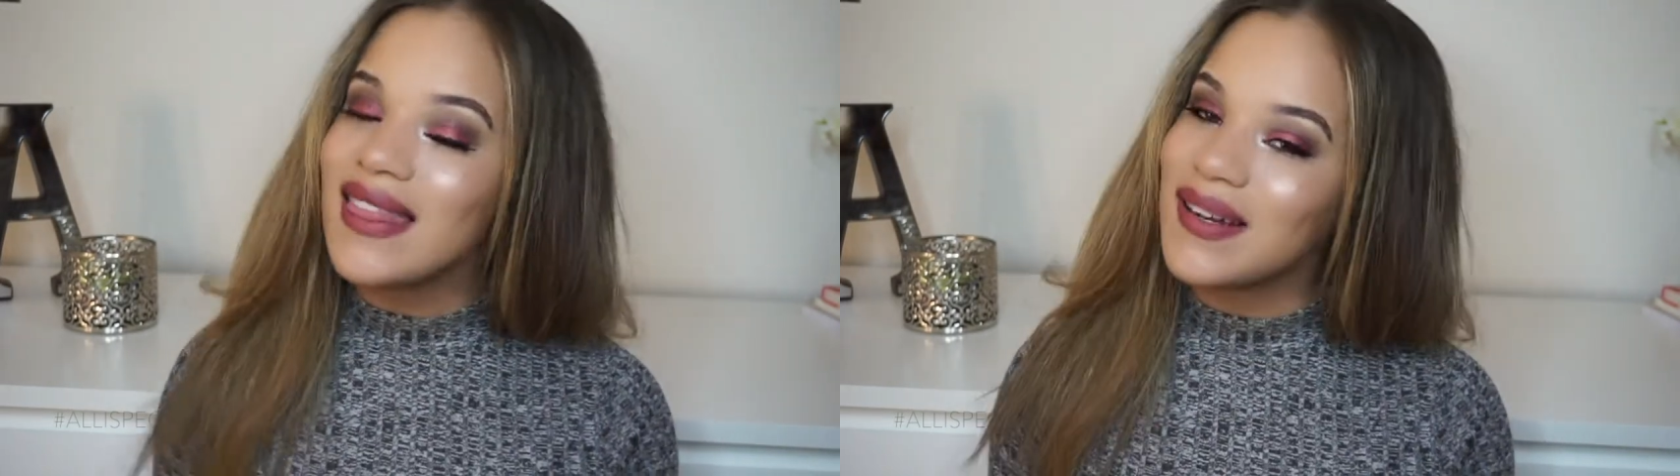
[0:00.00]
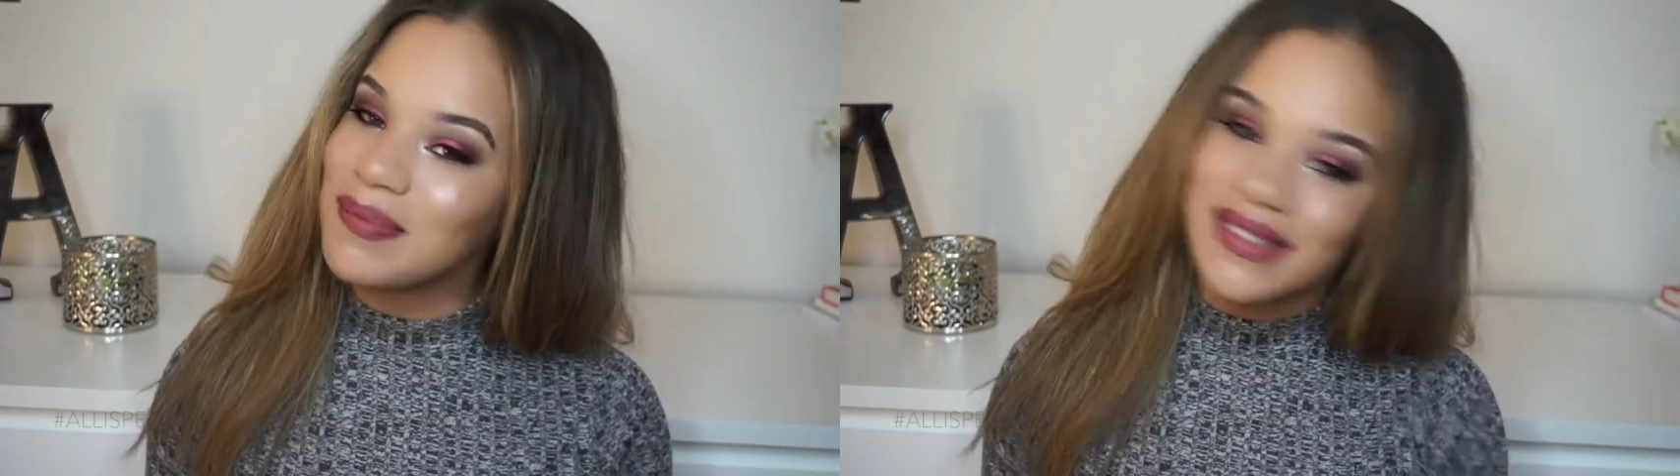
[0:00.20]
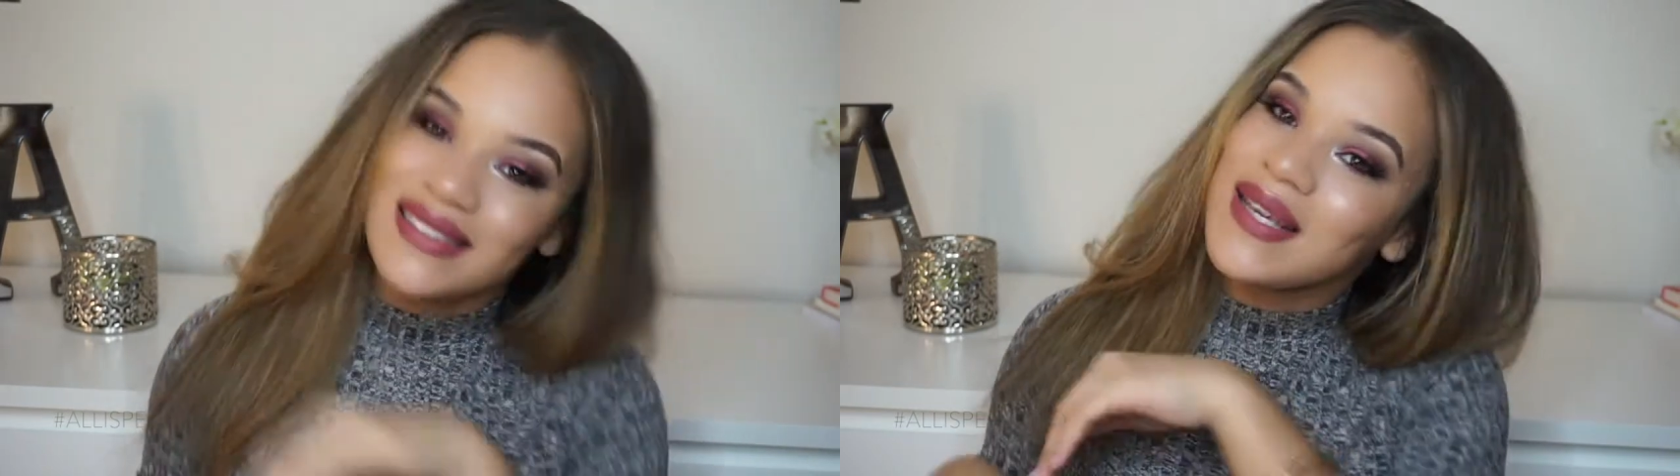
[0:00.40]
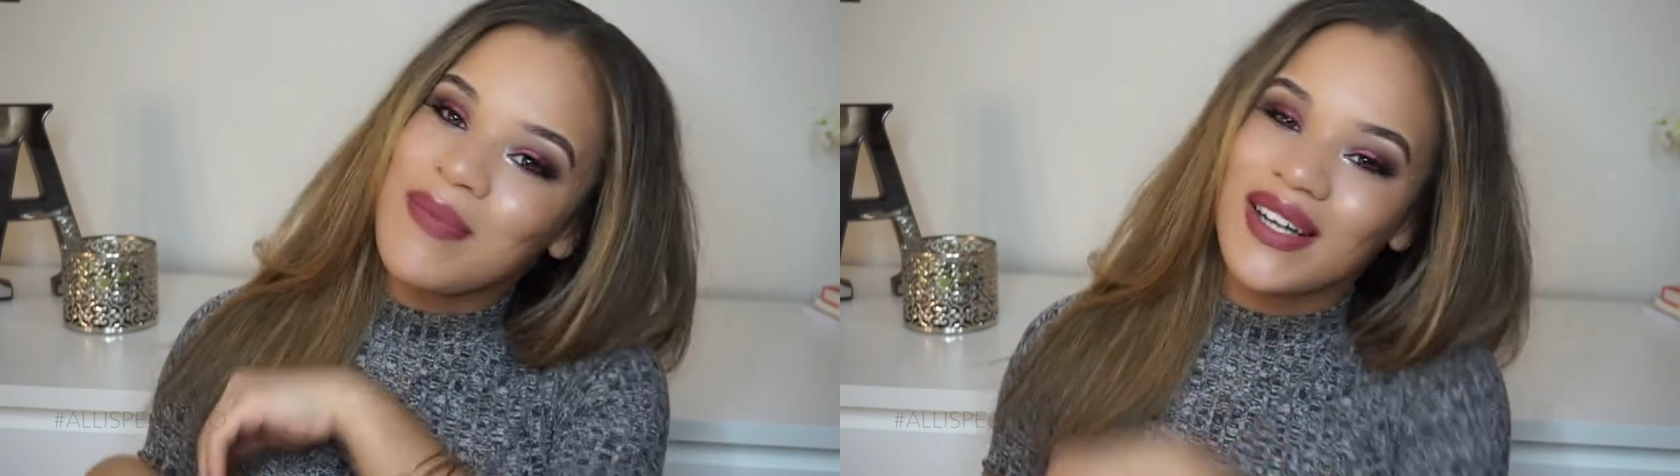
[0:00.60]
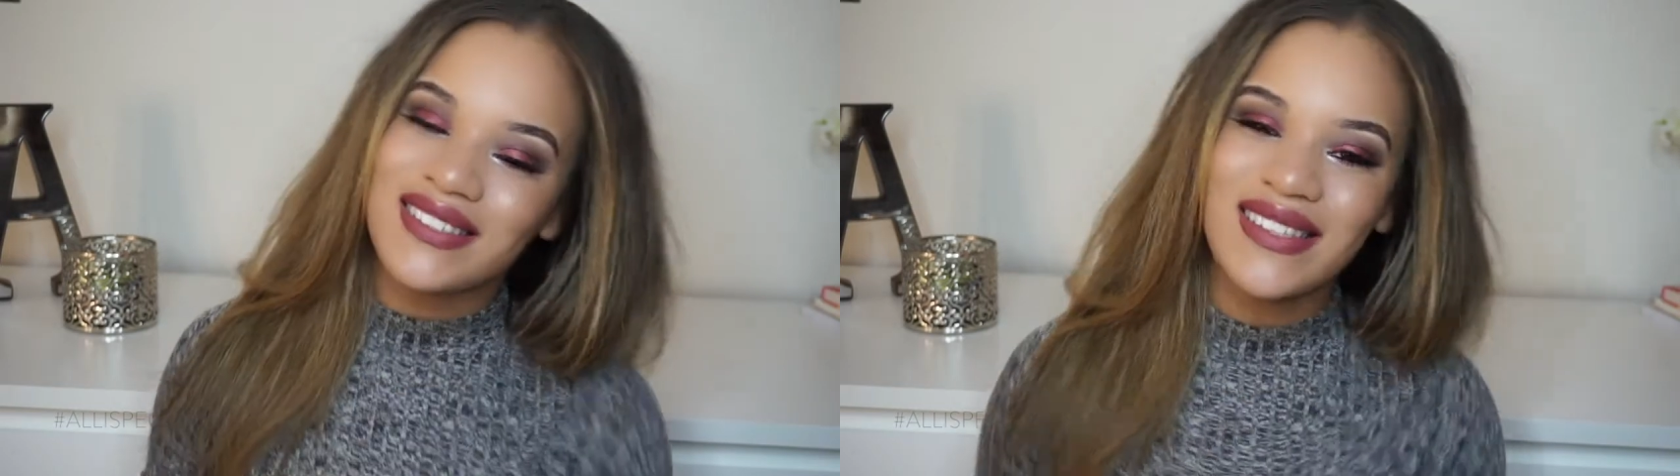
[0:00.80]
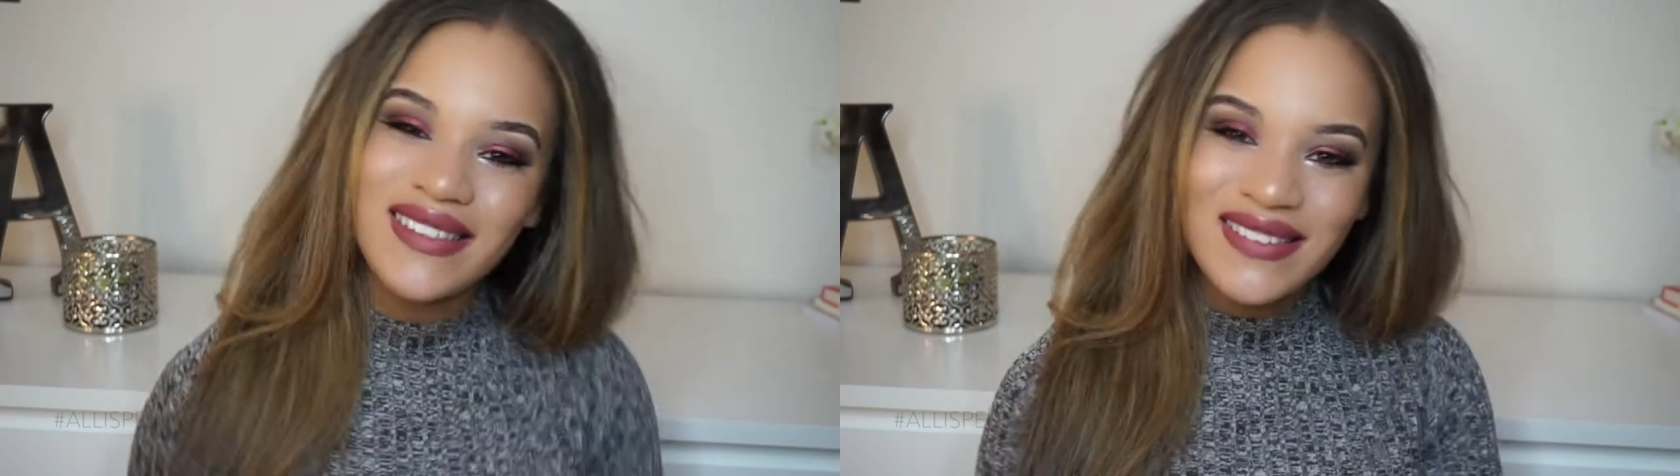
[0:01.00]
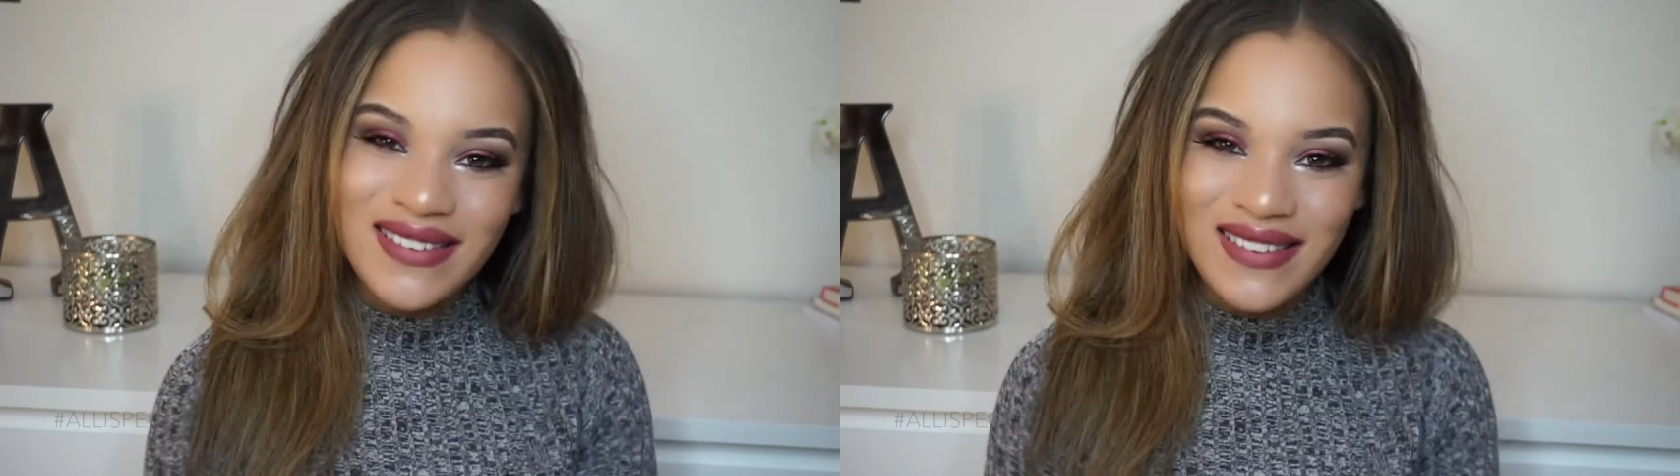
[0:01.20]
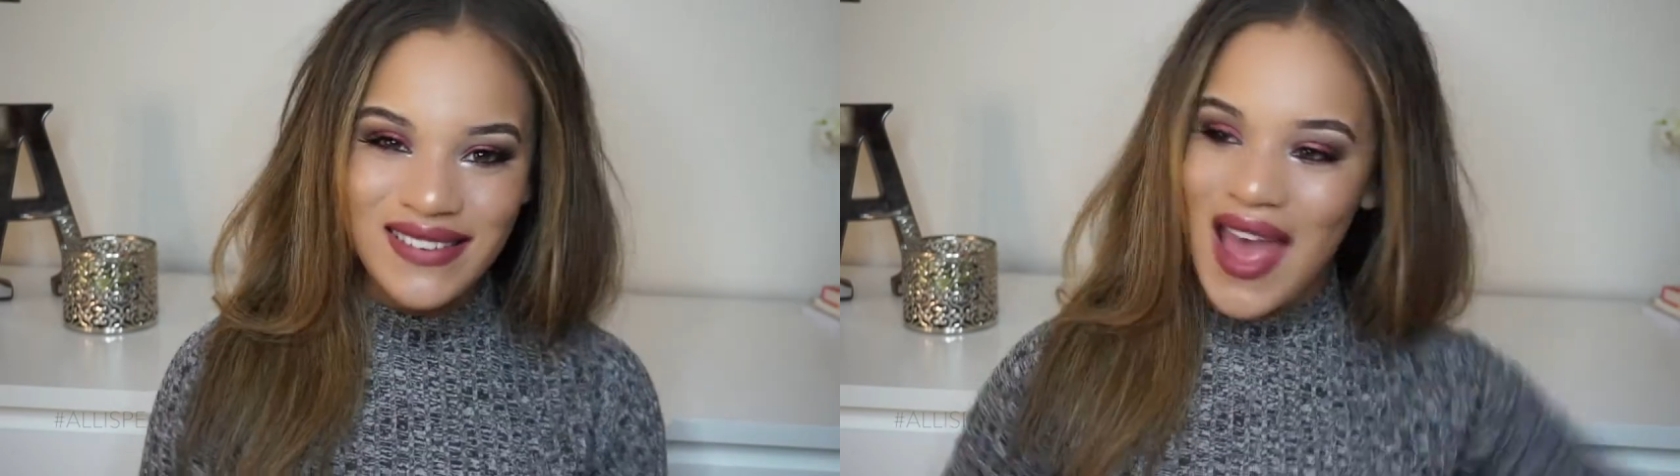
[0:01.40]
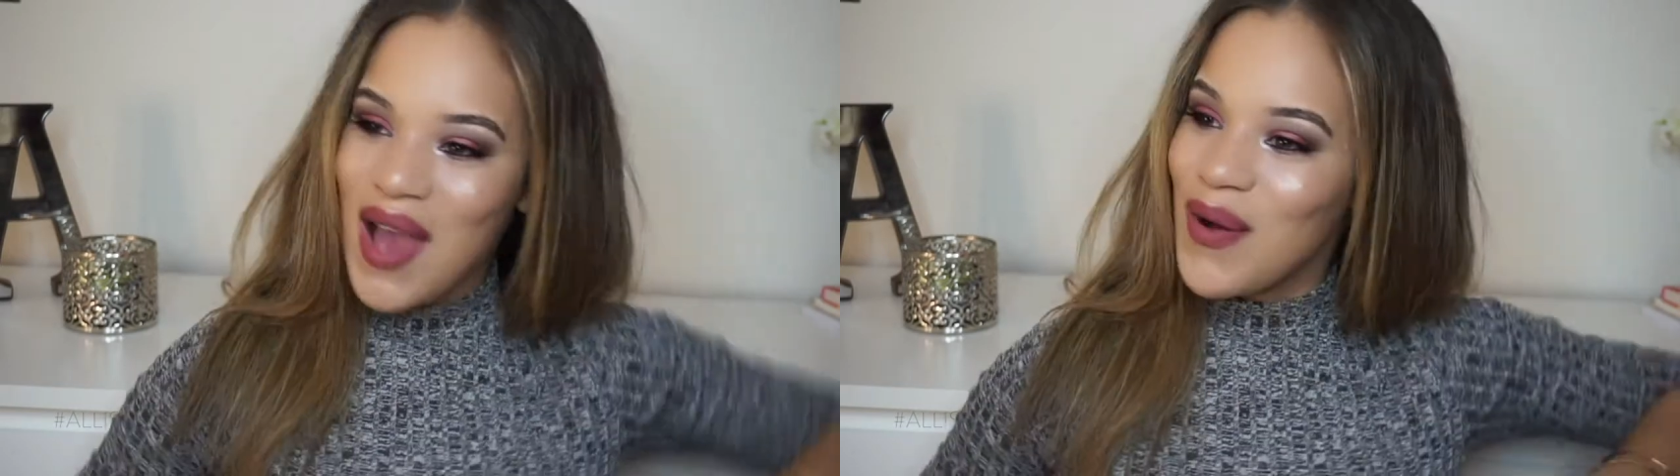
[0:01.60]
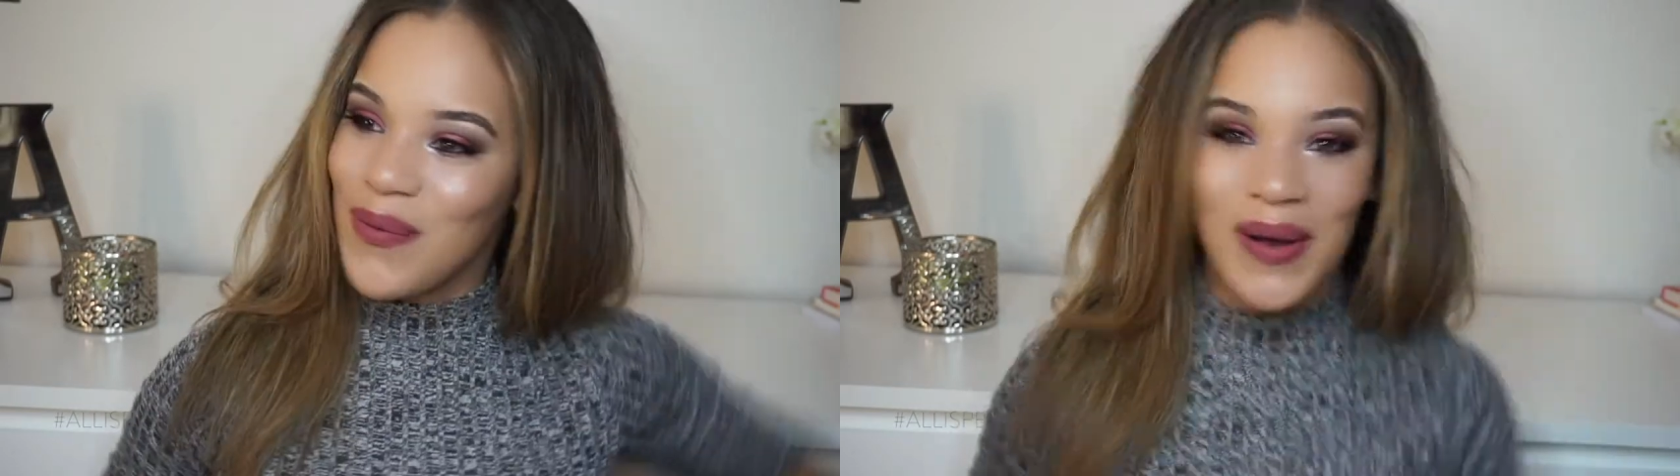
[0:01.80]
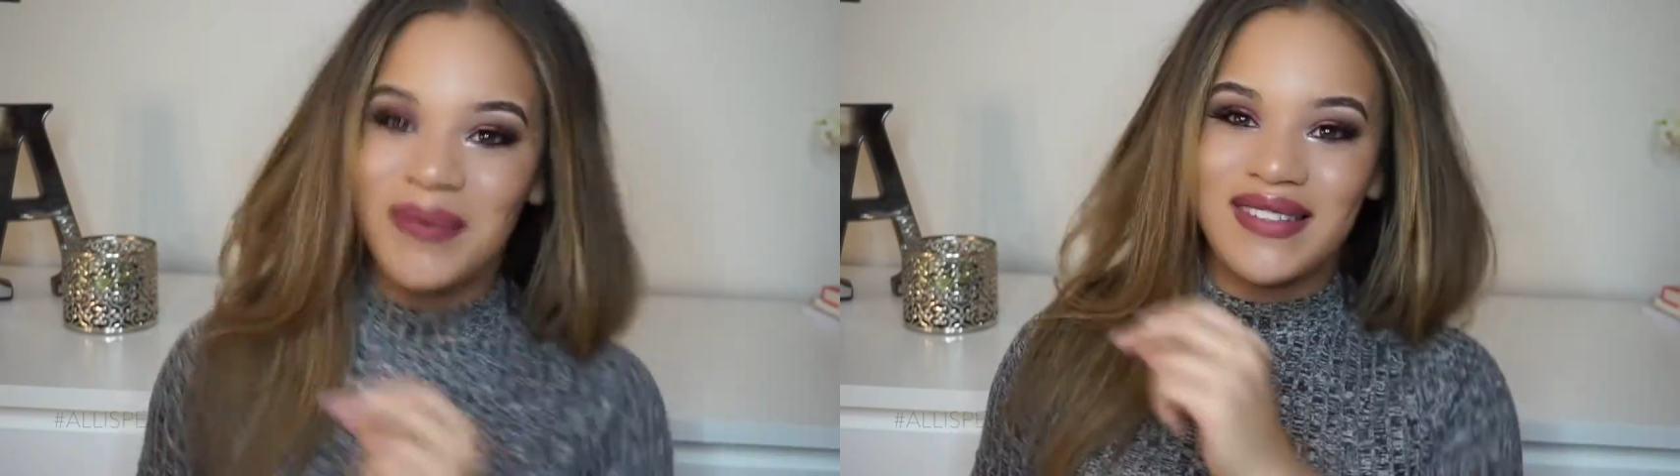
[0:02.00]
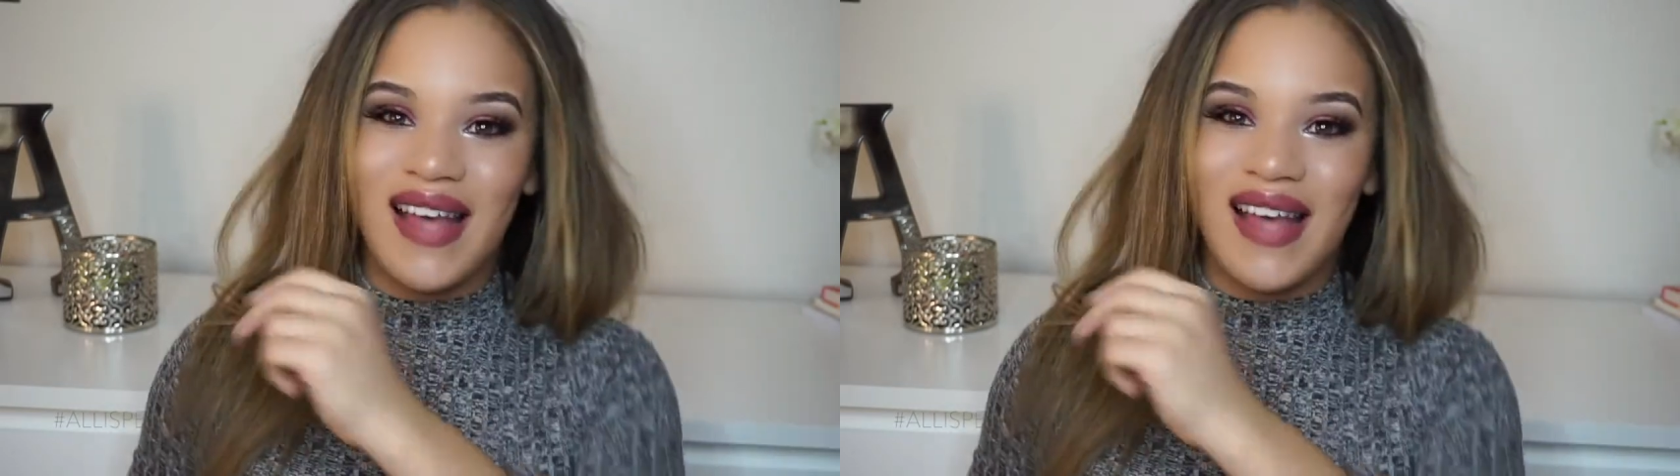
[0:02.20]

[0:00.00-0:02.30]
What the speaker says: then please keep watching. What was